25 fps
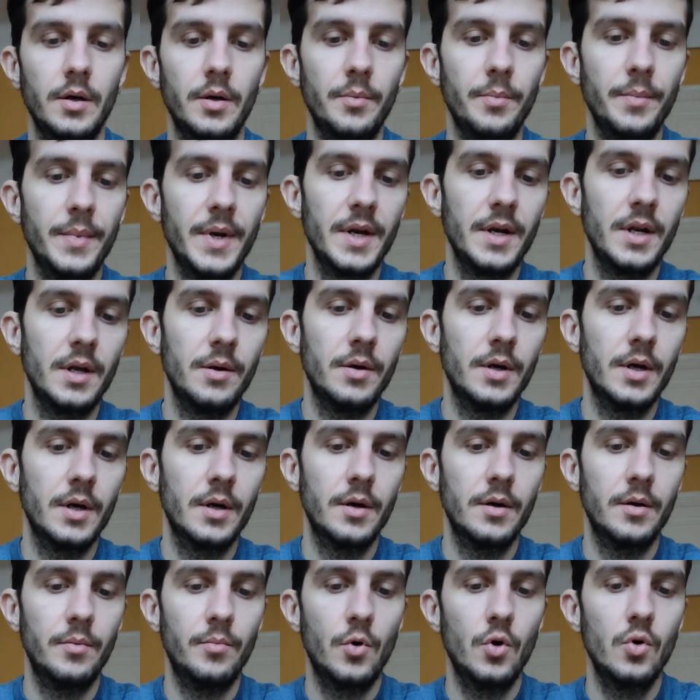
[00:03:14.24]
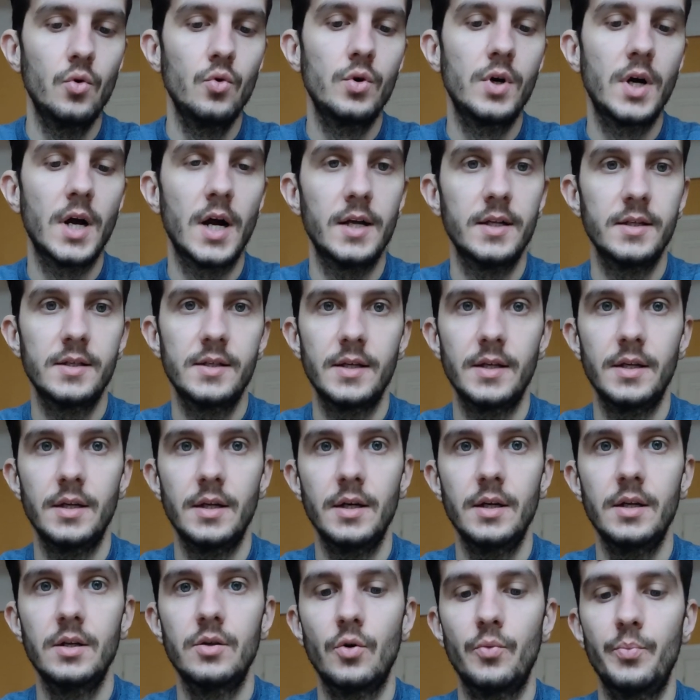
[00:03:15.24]
Many Moluccans and
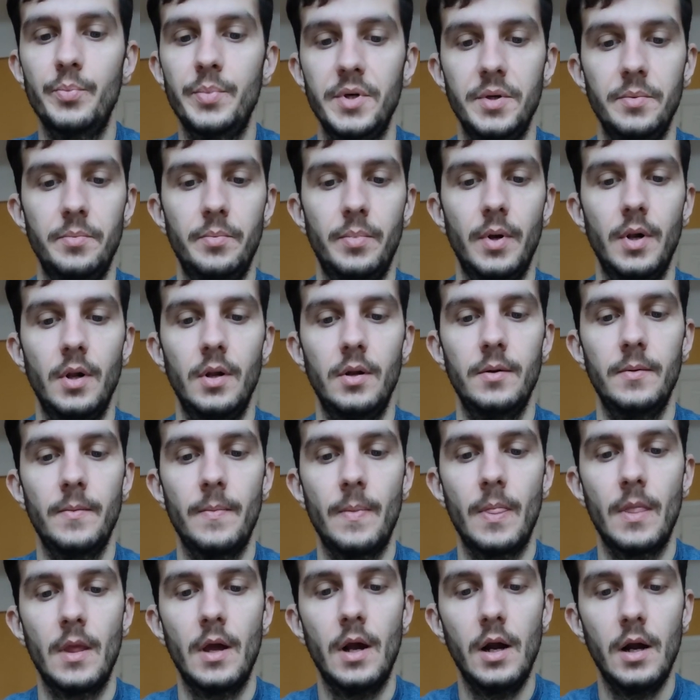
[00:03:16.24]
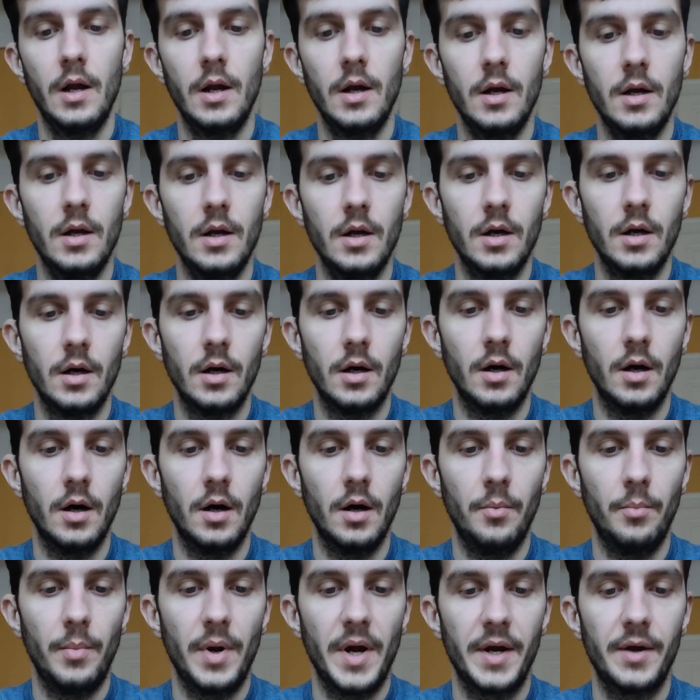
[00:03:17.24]
Indo people
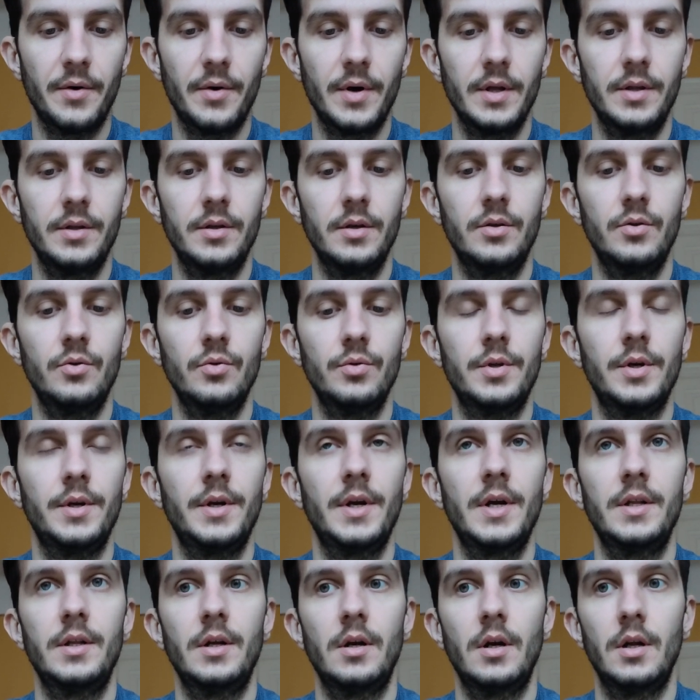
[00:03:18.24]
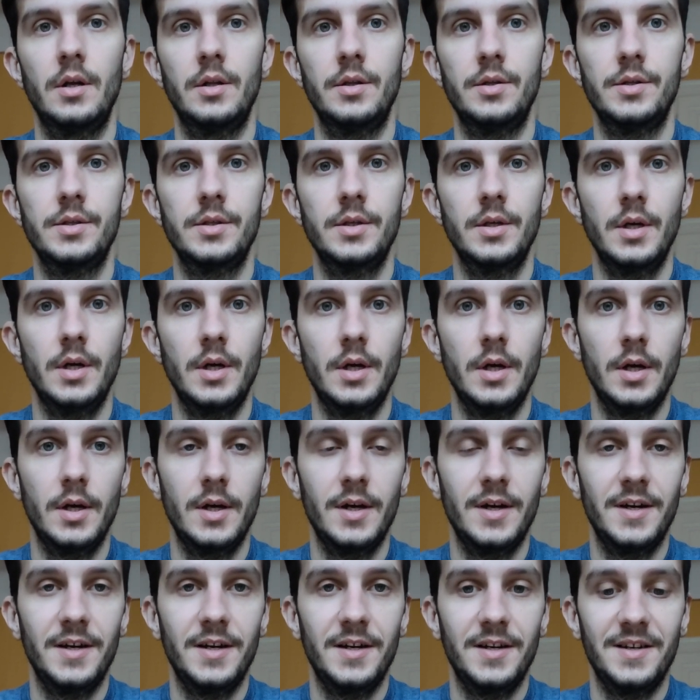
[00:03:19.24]
migrated to the Netherlands.
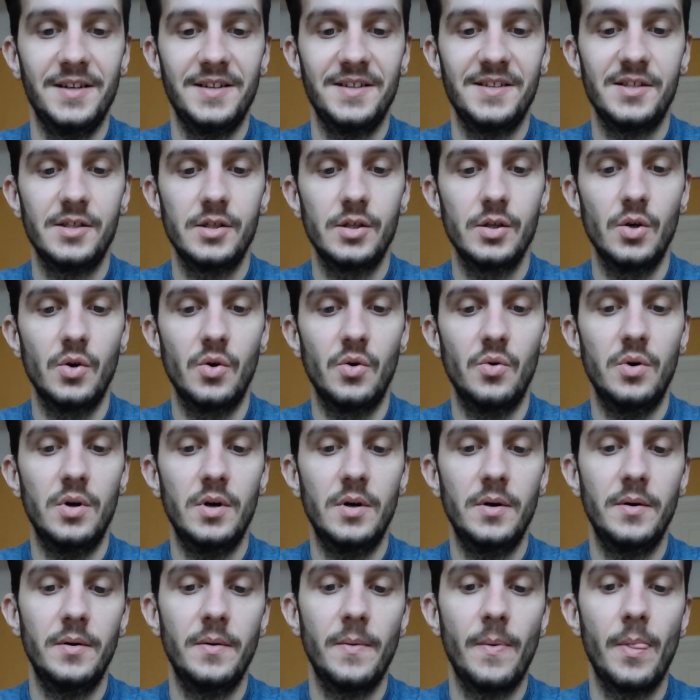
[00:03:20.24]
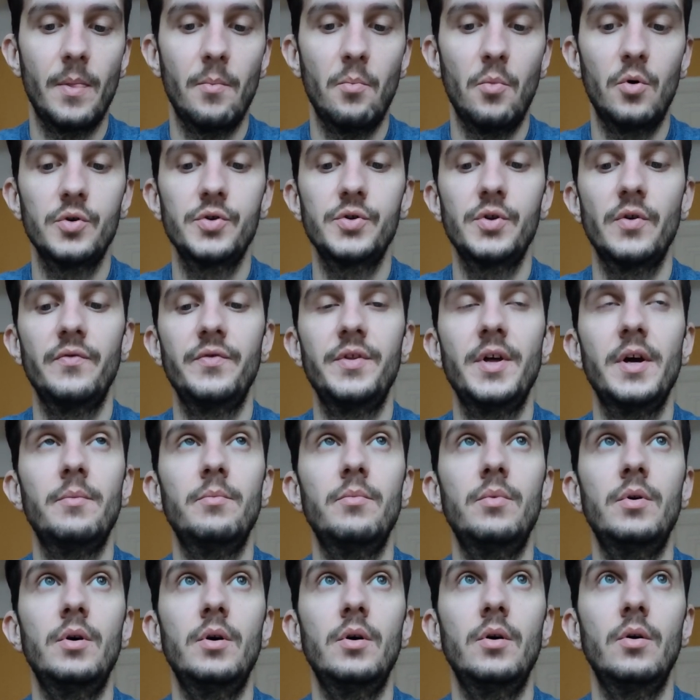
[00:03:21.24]
So most of
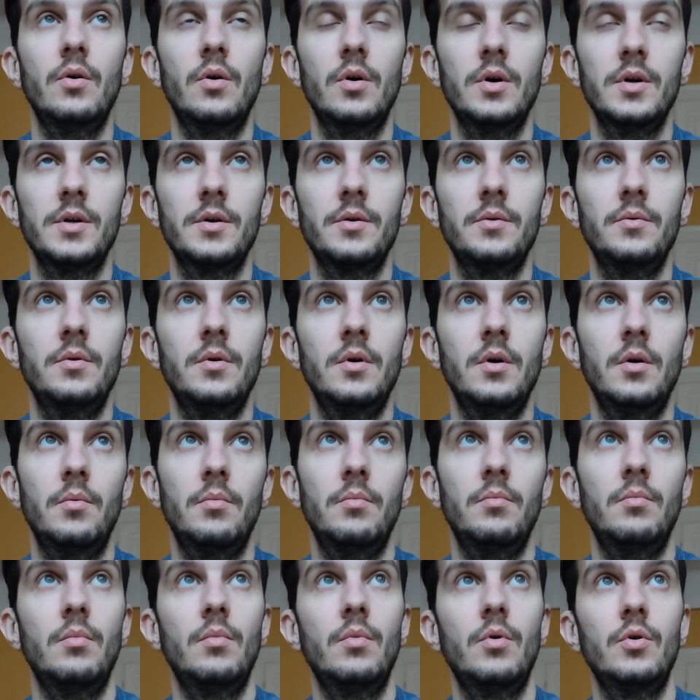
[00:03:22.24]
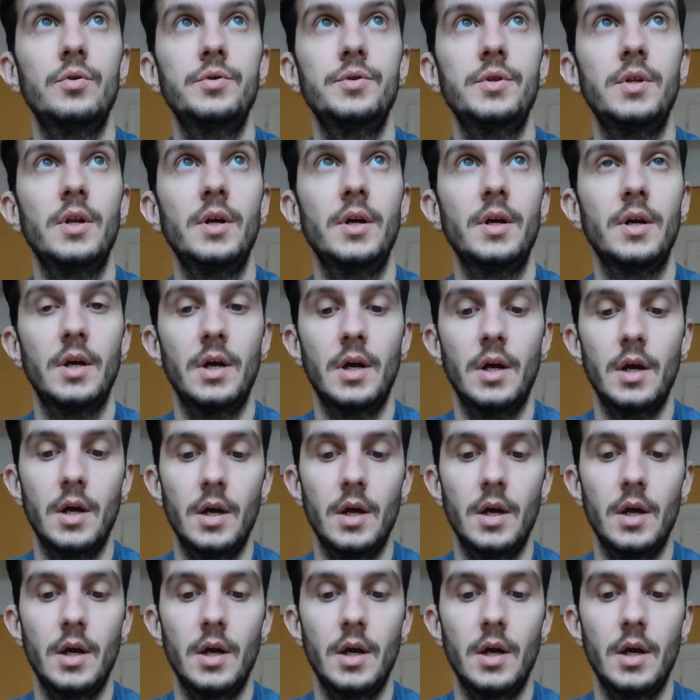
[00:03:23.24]
them were mostly